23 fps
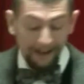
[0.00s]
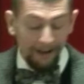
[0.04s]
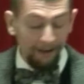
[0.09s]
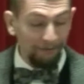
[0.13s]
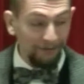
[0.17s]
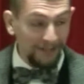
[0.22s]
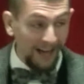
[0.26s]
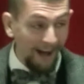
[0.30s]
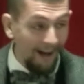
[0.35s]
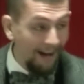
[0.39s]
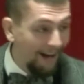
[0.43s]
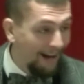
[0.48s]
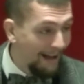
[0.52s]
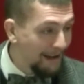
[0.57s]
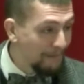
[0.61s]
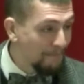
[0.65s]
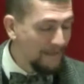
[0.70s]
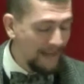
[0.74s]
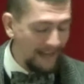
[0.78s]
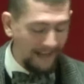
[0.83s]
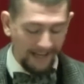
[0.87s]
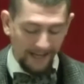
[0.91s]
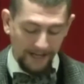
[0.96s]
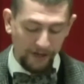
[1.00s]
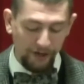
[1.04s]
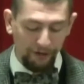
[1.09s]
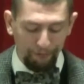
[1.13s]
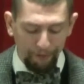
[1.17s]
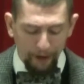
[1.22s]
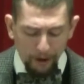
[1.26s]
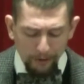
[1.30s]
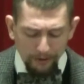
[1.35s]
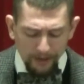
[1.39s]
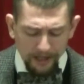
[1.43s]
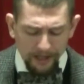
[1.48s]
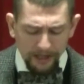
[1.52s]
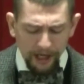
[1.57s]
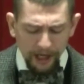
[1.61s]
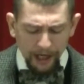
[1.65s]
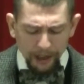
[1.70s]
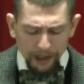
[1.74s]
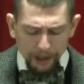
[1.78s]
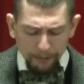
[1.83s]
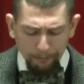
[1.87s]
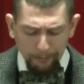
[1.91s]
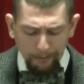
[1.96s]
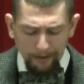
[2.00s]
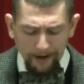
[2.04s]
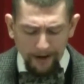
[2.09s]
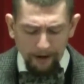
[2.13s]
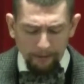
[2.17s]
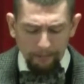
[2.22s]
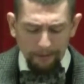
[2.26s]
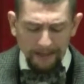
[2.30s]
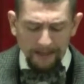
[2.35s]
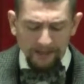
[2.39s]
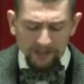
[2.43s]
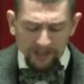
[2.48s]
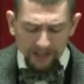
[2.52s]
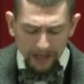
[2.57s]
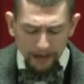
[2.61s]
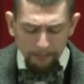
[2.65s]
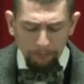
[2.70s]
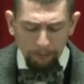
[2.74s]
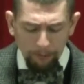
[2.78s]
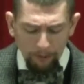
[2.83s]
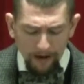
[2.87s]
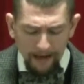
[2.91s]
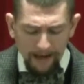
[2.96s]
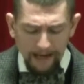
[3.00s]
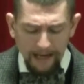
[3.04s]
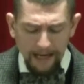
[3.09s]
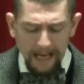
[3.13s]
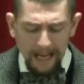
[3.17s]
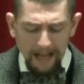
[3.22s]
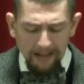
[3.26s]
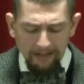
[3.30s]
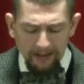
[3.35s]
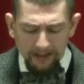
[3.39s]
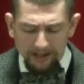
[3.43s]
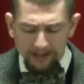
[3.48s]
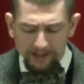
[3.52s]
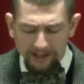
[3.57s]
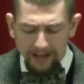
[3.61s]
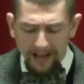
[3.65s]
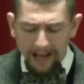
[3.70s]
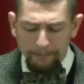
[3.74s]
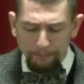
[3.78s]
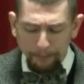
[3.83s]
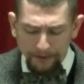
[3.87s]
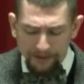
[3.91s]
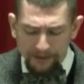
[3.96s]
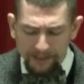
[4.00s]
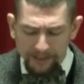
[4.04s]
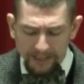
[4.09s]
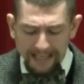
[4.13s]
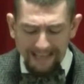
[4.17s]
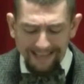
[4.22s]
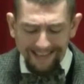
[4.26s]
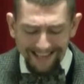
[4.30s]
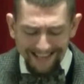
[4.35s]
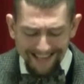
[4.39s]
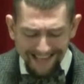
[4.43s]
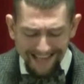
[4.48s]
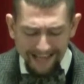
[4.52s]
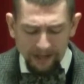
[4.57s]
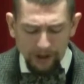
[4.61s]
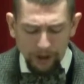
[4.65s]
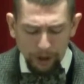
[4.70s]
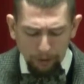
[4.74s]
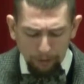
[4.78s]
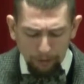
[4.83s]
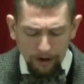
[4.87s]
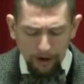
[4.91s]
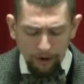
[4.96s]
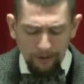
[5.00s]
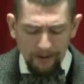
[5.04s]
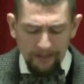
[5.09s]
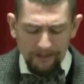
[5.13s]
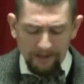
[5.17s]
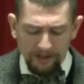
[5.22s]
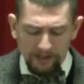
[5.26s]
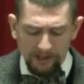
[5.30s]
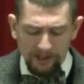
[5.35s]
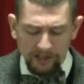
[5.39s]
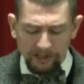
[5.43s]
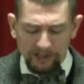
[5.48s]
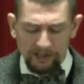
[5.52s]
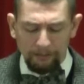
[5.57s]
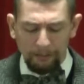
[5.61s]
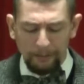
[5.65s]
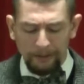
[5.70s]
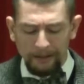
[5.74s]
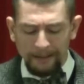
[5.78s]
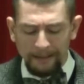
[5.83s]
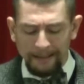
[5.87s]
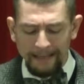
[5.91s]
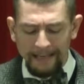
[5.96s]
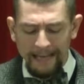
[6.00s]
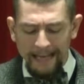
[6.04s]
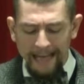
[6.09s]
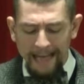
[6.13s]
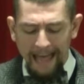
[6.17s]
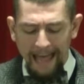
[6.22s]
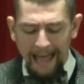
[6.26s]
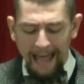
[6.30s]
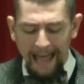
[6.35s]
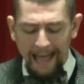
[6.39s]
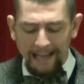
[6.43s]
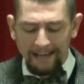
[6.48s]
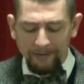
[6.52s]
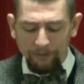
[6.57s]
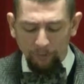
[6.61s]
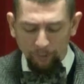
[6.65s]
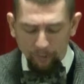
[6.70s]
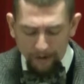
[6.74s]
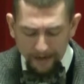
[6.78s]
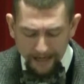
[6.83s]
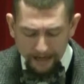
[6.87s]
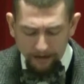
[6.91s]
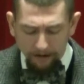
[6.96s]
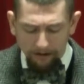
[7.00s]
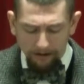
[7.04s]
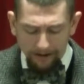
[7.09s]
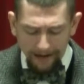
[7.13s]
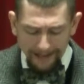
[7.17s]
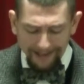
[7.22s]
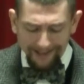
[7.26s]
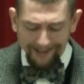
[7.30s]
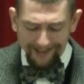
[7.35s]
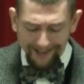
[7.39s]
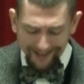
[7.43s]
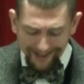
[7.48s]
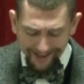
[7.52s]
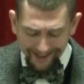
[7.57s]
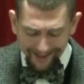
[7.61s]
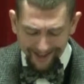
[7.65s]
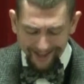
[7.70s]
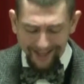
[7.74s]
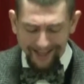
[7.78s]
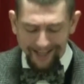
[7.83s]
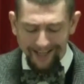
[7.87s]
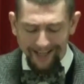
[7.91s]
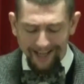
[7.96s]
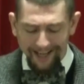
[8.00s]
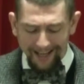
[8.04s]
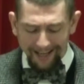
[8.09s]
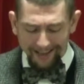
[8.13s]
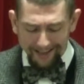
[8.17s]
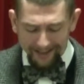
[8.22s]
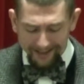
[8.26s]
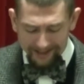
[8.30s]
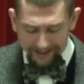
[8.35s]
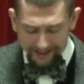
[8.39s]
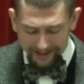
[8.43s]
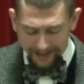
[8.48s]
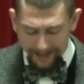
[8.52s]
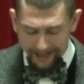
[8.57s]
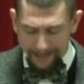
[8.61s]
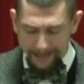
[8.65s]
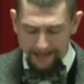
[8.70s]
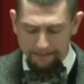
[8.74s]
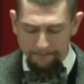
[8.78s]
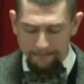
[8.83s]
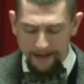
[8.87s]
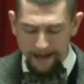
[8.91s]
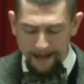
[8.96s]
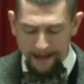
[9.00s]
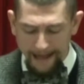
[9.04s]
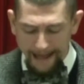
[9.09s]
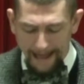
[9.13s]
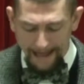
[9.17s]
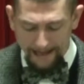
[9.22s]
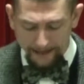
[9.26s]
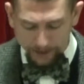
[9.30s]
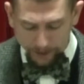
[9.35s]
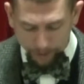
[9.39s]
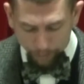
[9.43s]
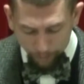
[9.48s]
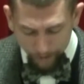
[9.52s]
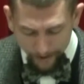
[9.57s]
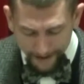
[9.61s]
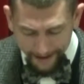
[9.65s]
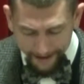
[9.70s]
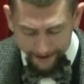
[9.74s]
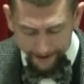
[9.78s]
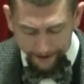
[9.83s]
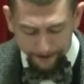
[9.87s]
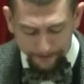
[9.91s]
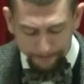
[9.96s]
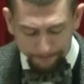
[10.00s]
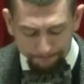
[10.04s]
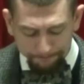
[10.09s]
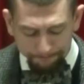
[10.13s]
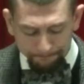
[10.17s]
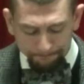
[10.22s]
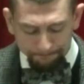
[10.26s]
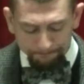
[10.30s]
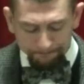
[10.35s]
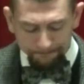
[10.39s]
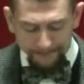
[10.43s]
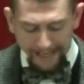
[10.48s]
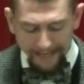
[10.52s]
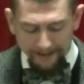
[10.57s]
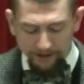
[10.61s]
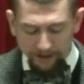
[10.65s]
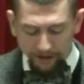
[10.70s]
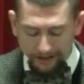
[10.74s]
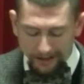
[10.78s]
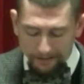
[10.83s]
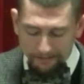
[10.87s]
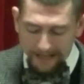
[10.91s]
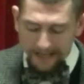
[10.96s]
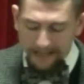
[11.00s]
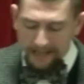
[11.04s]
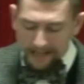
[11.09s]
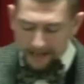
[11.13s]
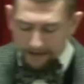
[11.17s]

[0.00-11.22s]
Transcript: of time that he devoted to prayer, but in some way, the disciples see the need to grow in this discipline, and we ought to see the same as well. And so let me